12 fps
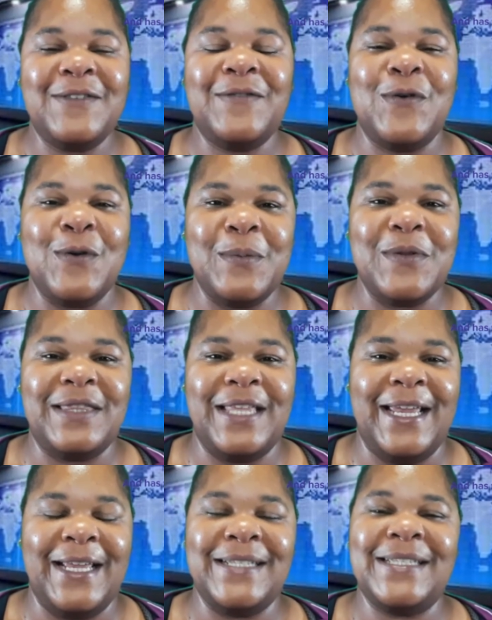former
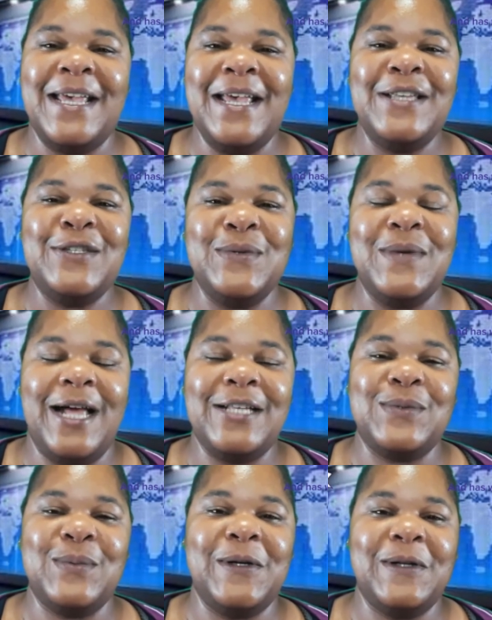things. Do
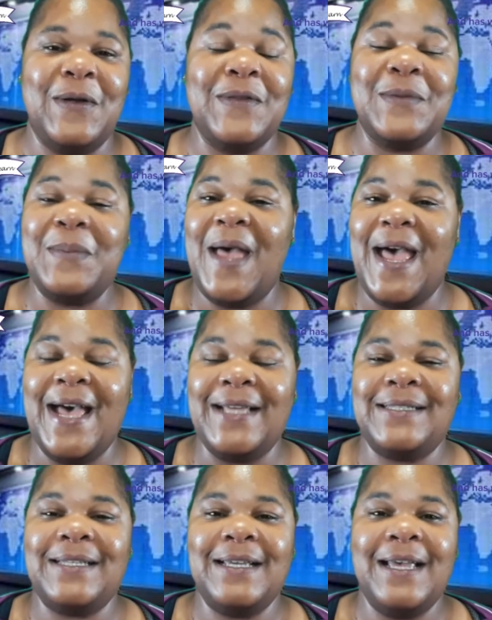not dwell on the
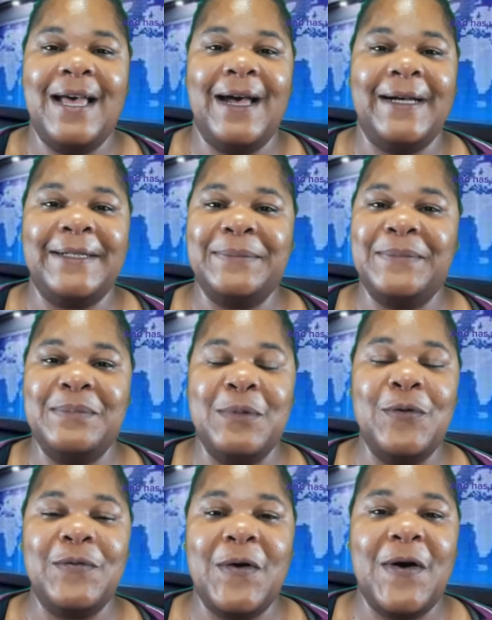past.
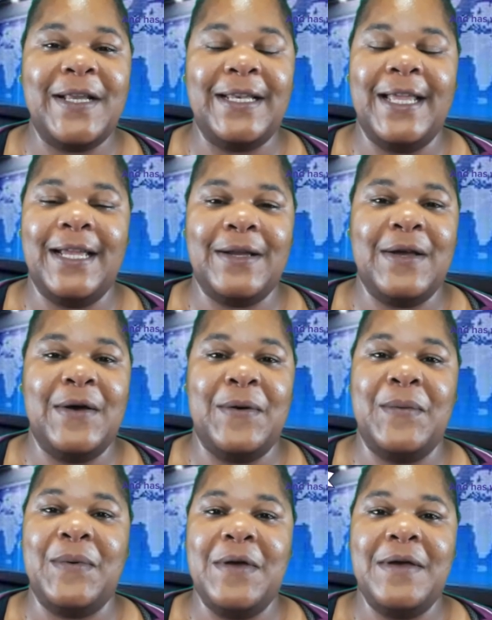Move on and let
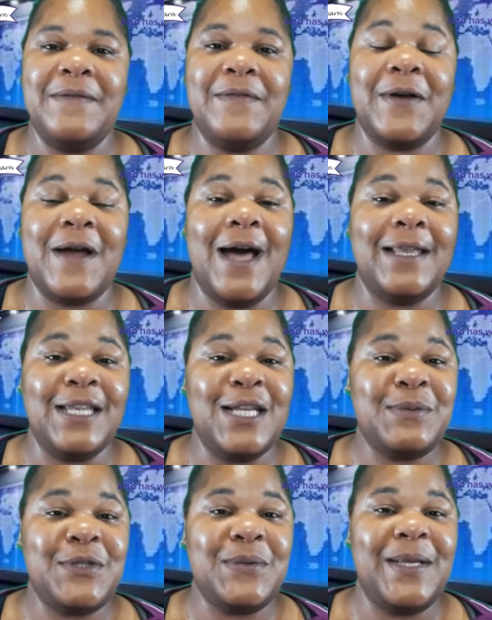go. For God
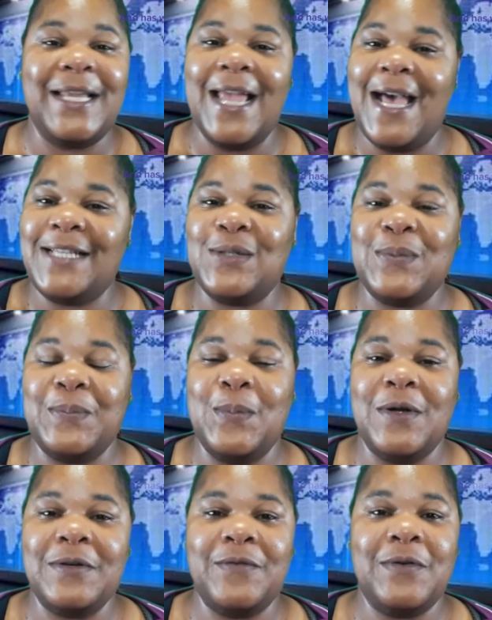loves you and he has a
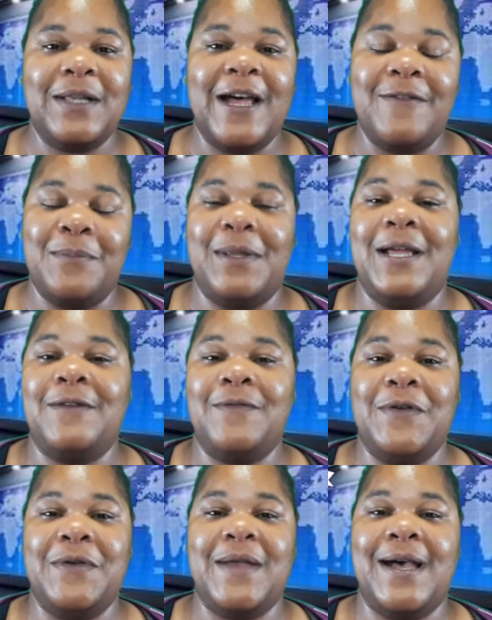wonderful life plan
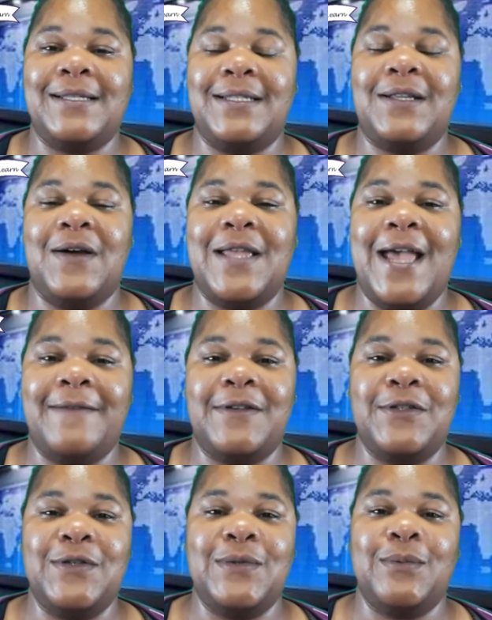for you guys. That's all you have
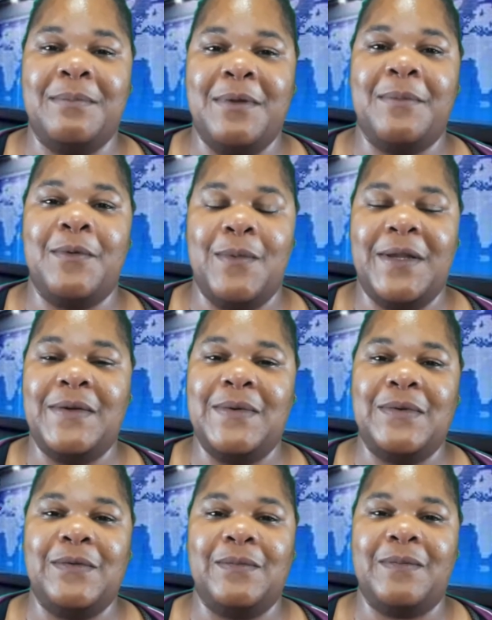to do to remember when you
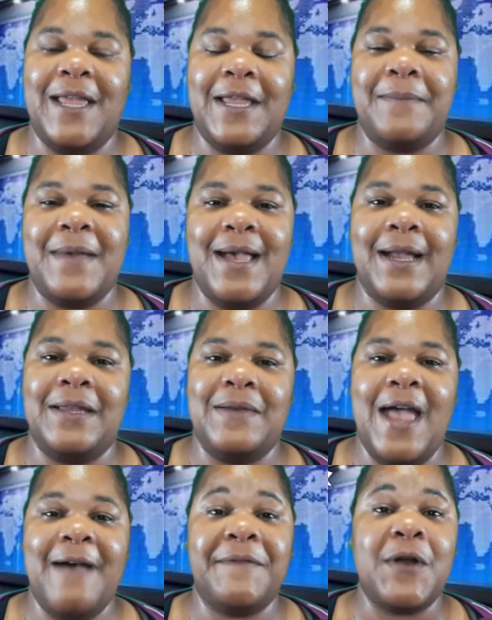think back and
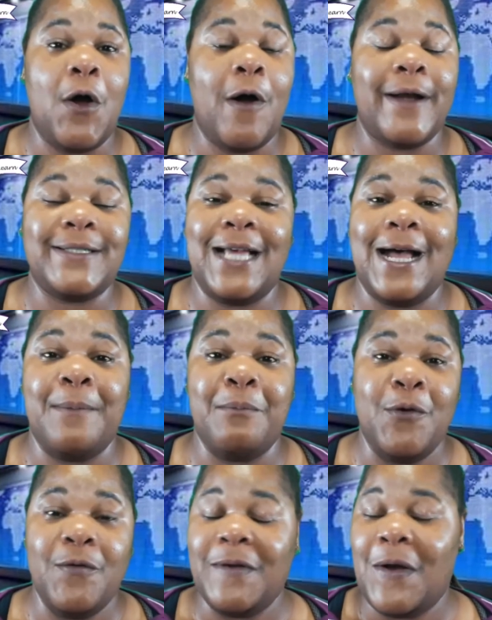you're having a hard
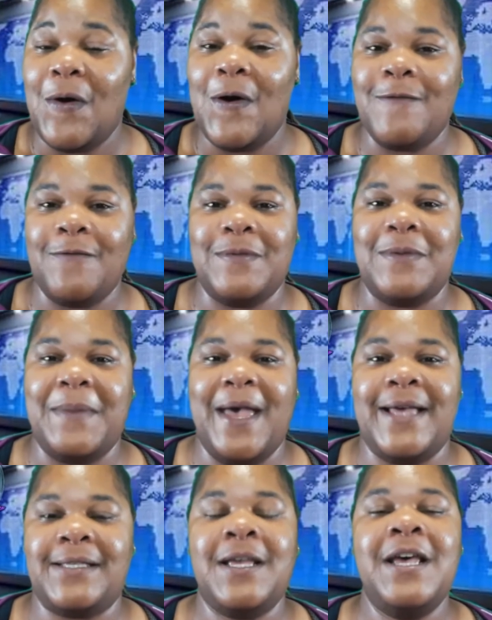time moving on from the
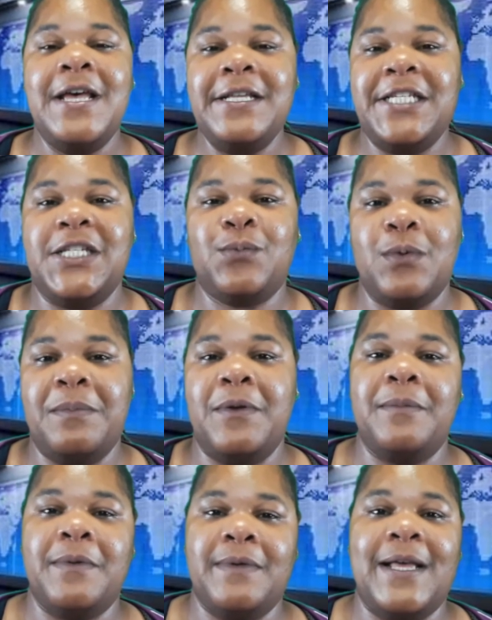past. Just
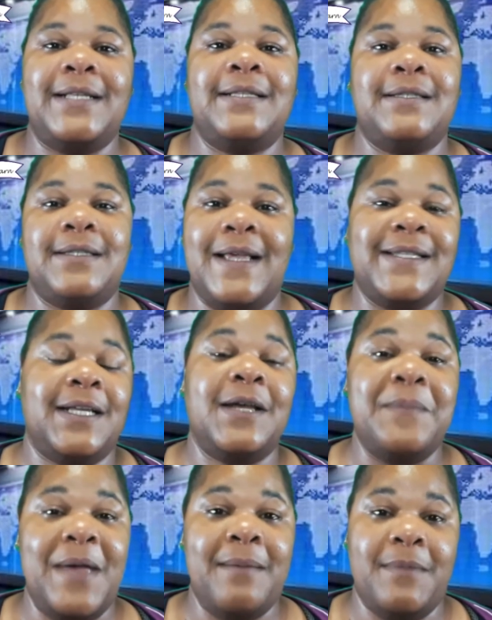remember that that's a
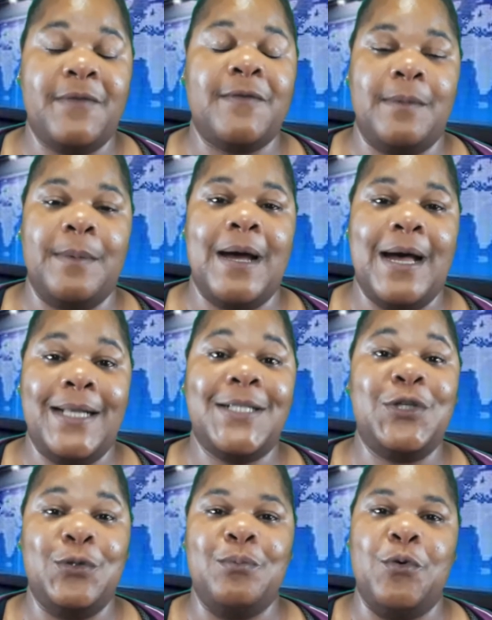commandment from
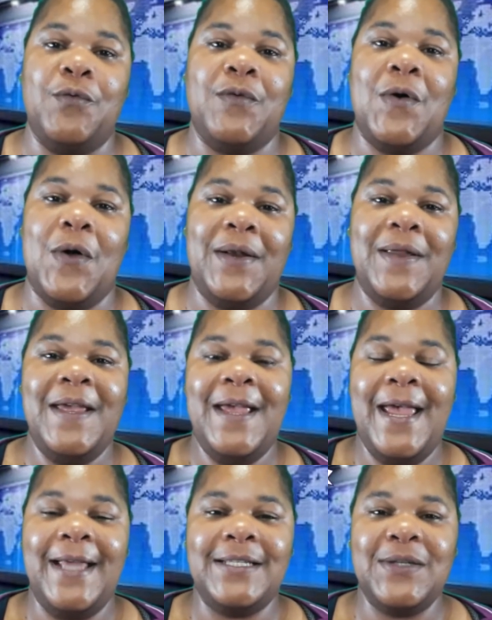God to move on.
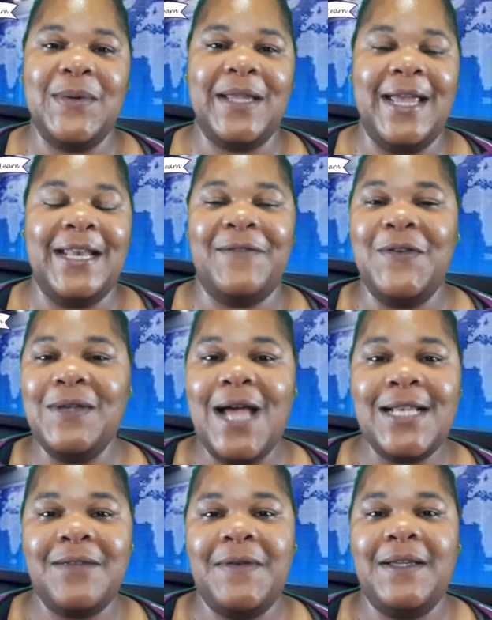And so again, if you
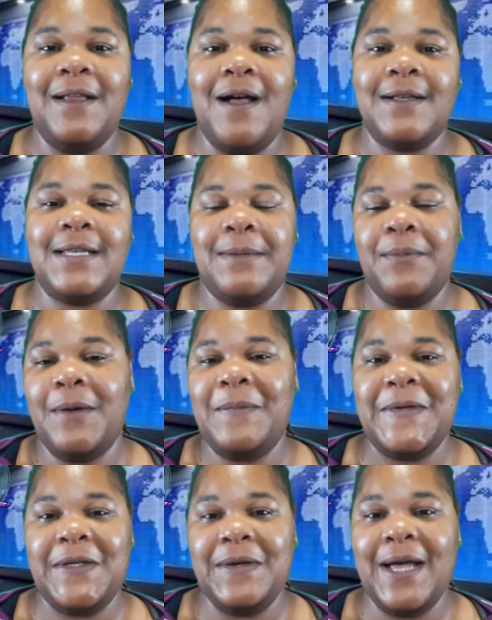like the vlog that I
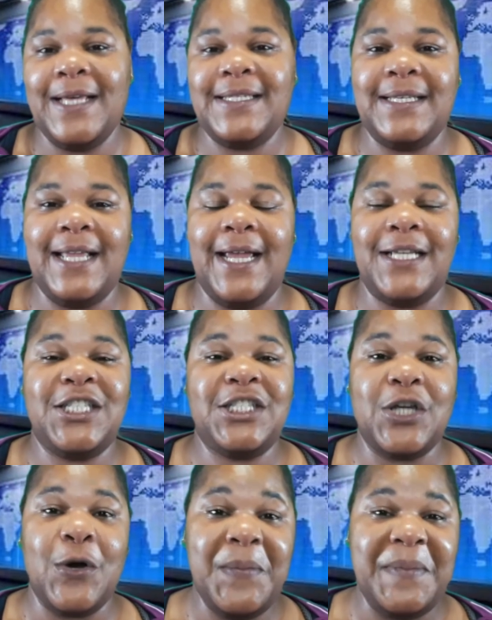brought with you guys today,
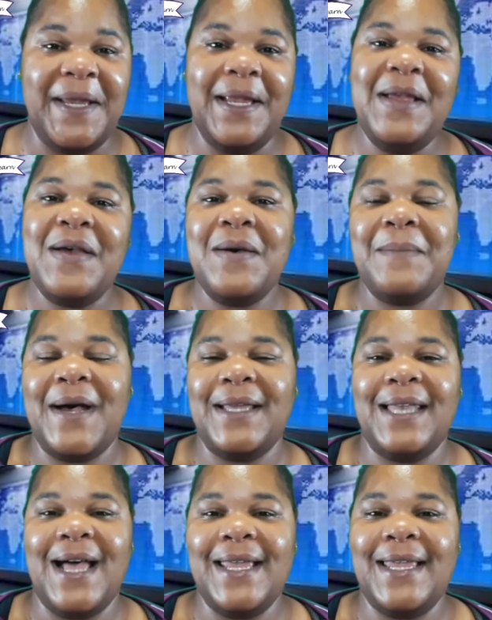show me by
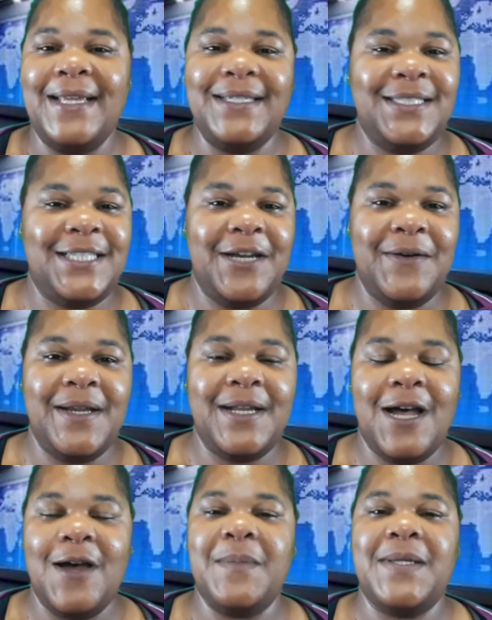liking, sharing,
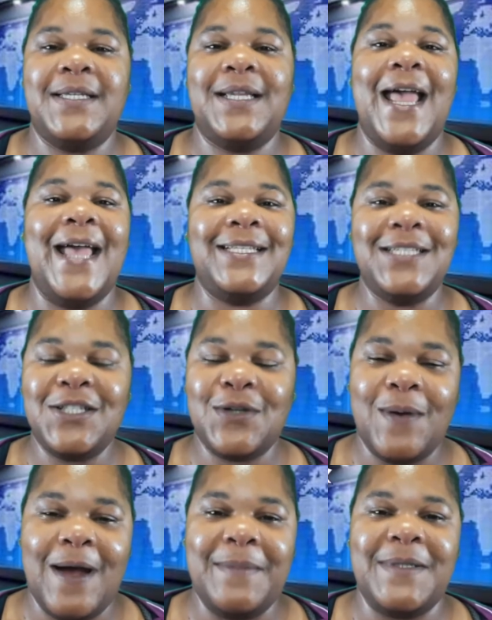commenting, and
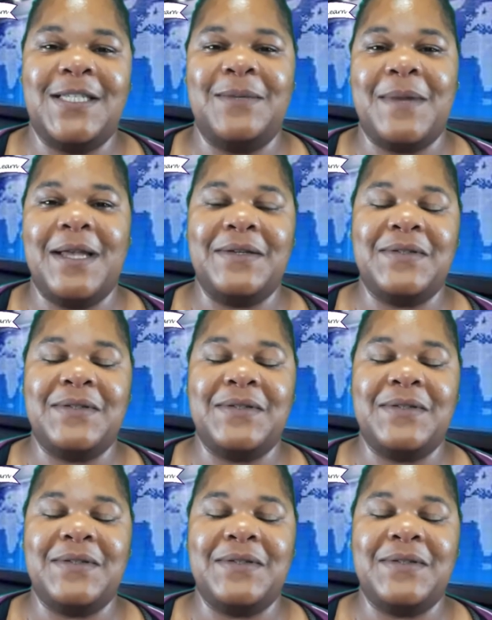subscribing to my